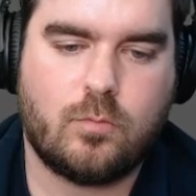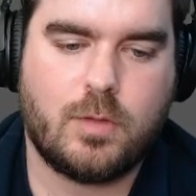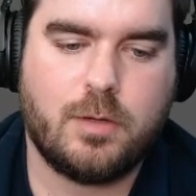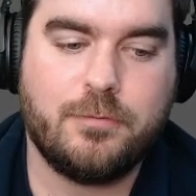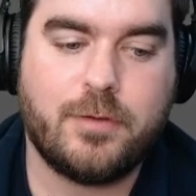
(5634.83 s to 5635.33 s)

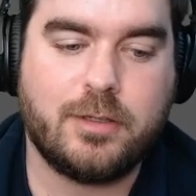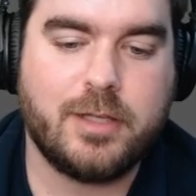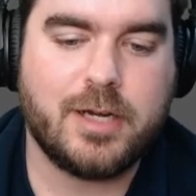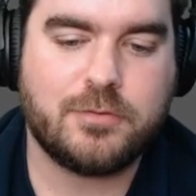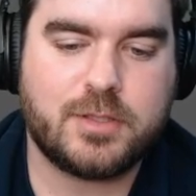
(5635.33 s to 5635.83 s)
Funnily
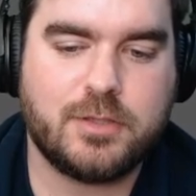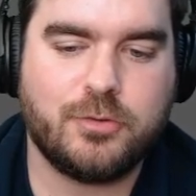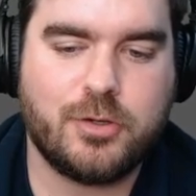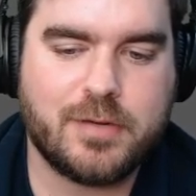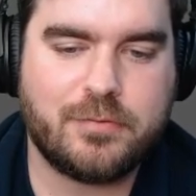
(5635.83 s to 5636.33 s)
enough, still no
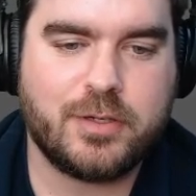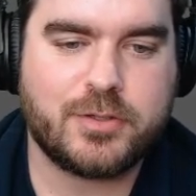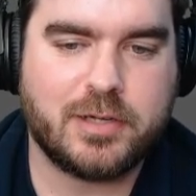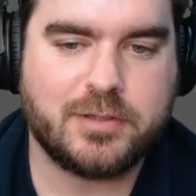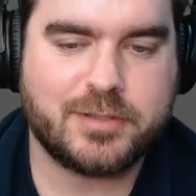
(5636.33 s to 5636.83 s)
Deafening
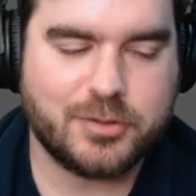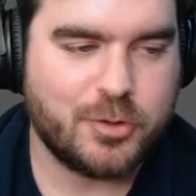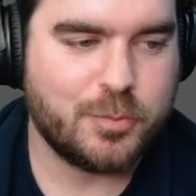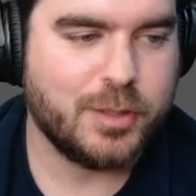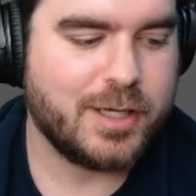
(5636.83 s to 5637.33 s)
Silence, still no
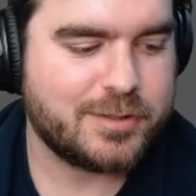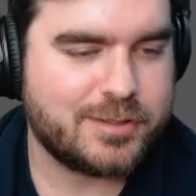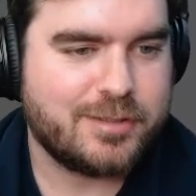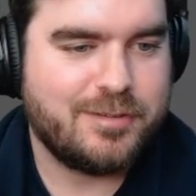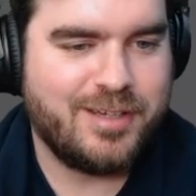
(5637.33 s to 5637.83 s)
Blast.
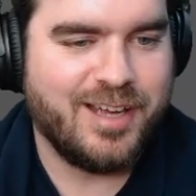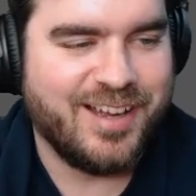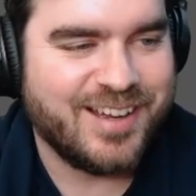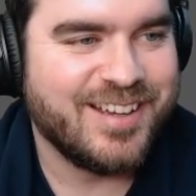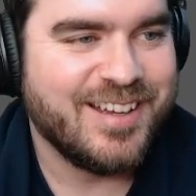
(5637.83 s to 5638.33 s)

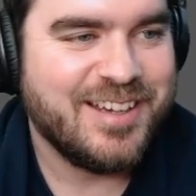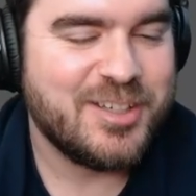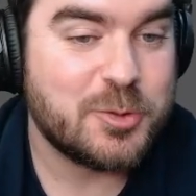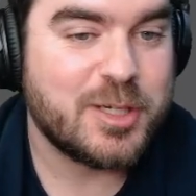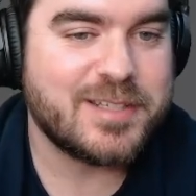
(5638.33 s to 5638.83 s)
So
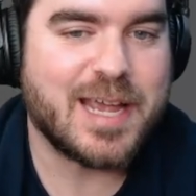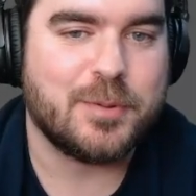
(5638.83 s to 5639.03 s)
it does happen,